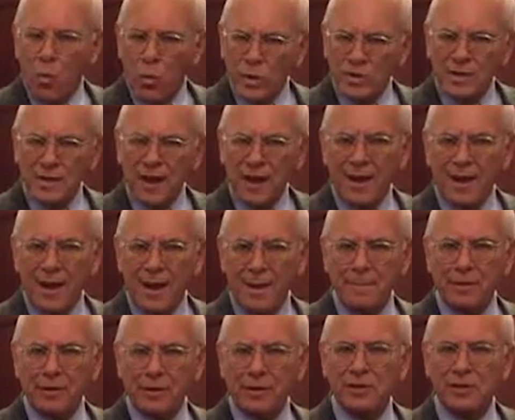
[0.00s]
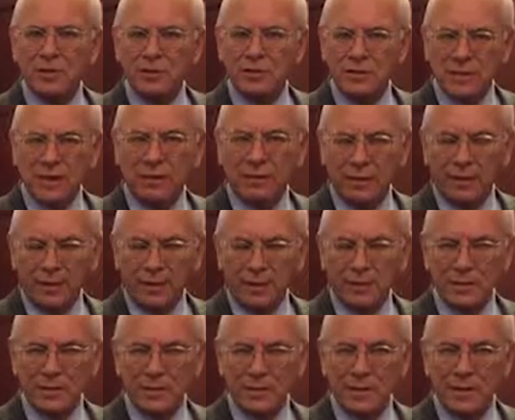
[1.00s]
What's that compilation telling
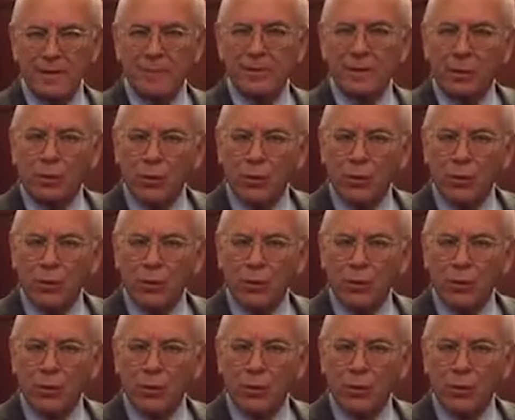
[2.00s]
us?